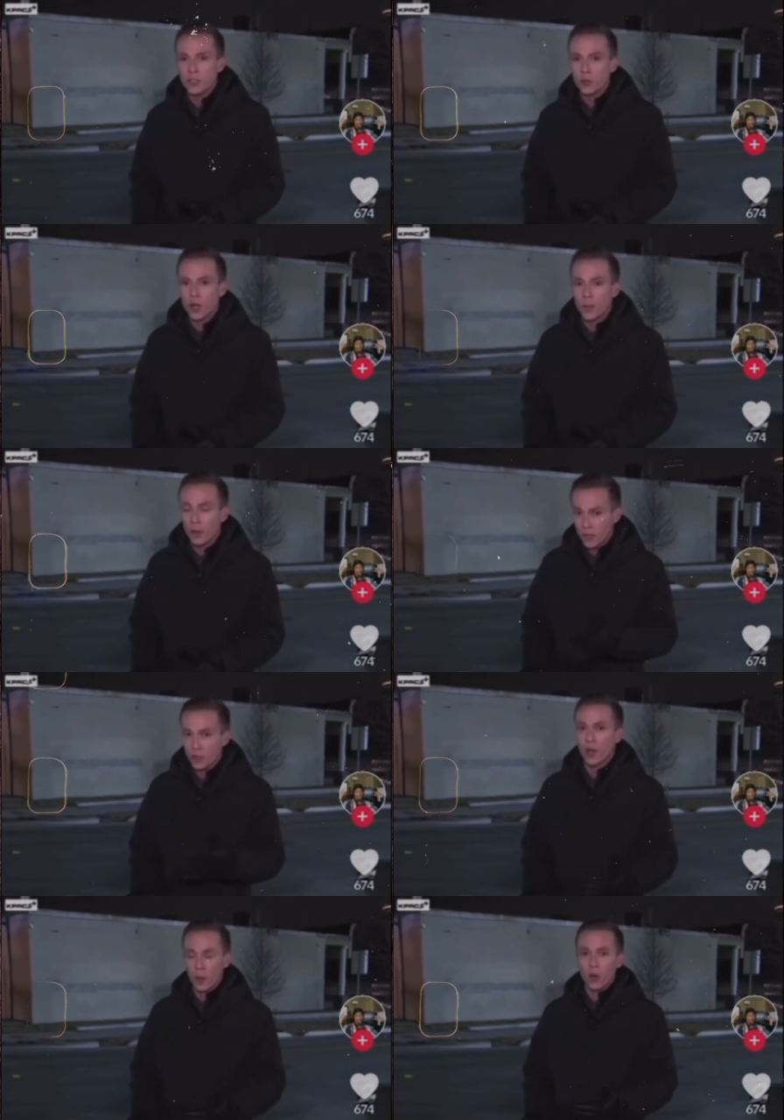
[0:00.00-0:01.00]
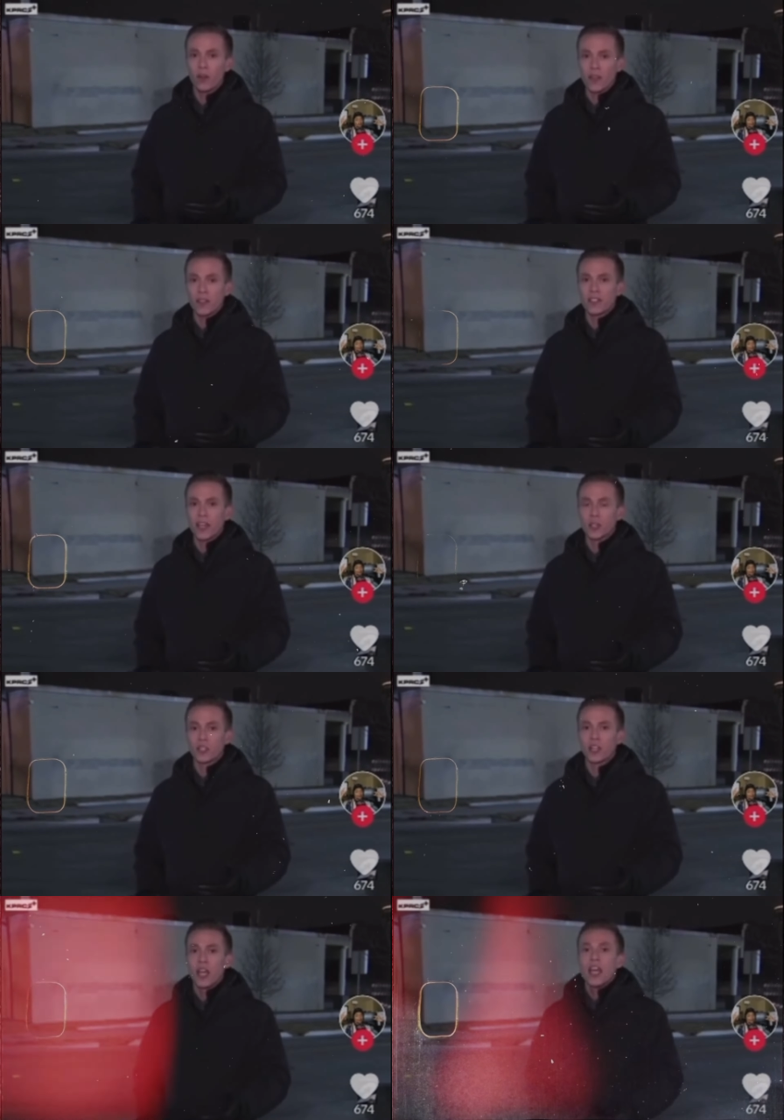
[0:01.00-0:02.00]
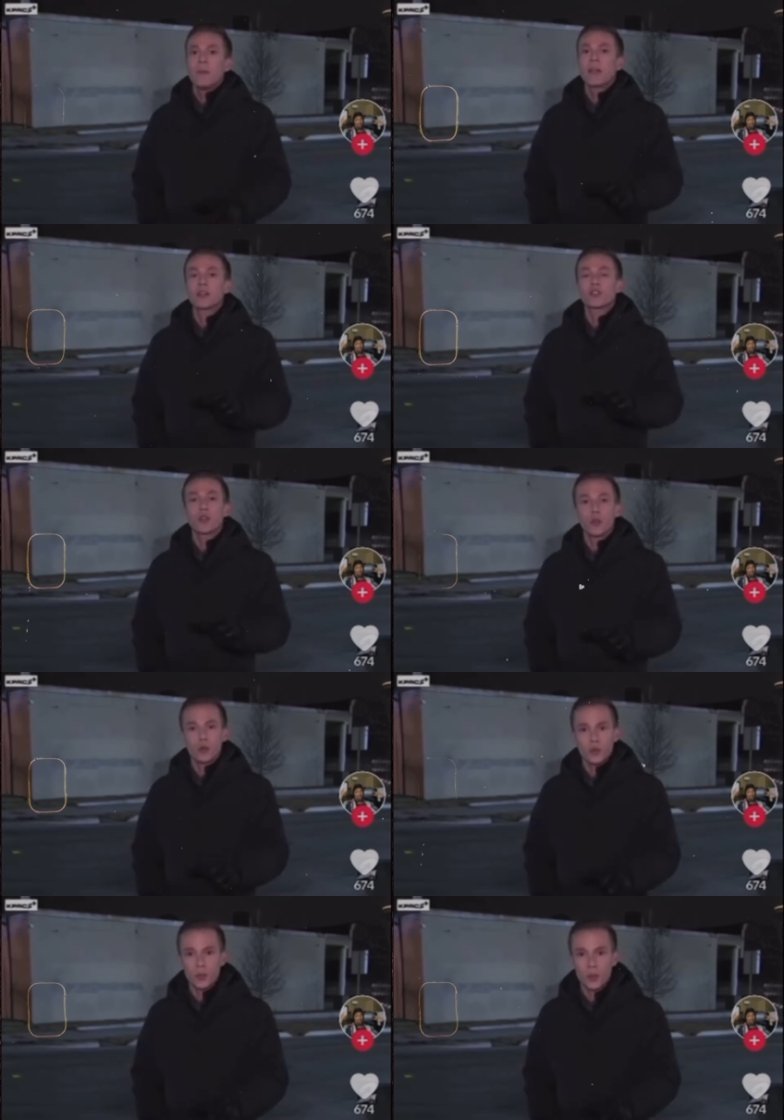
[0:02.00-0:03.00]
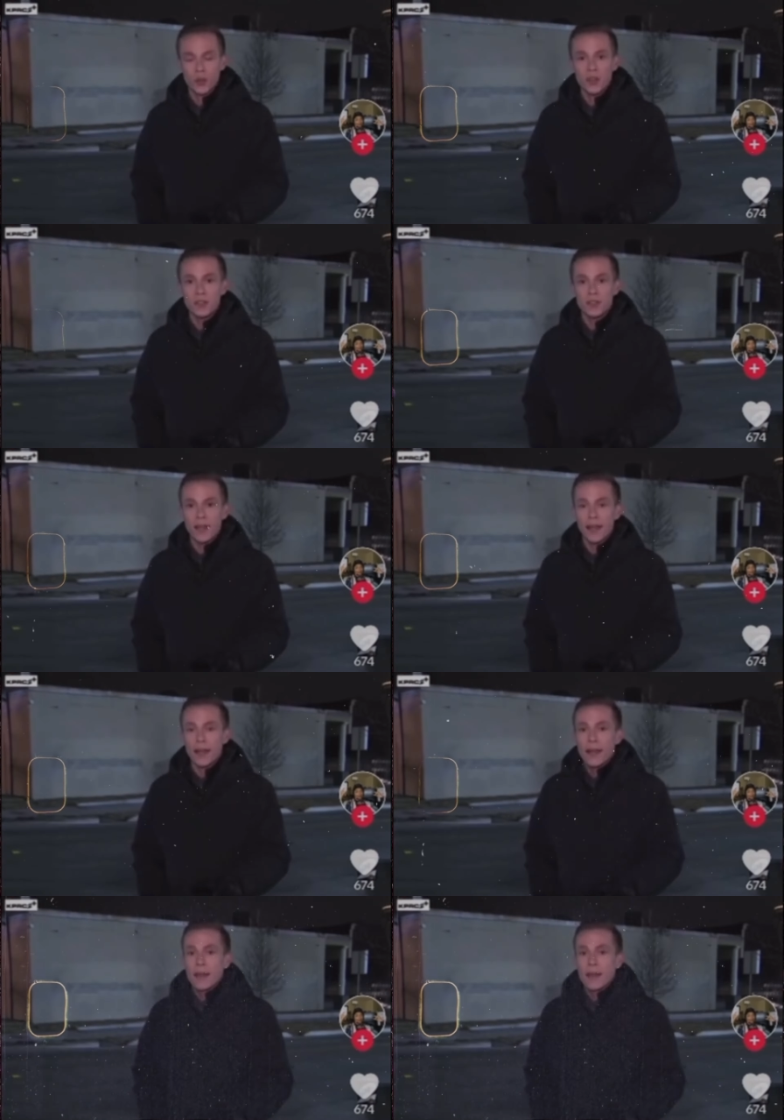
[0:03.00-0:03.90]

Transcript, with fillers: incrim this criminal investigation because Houston police say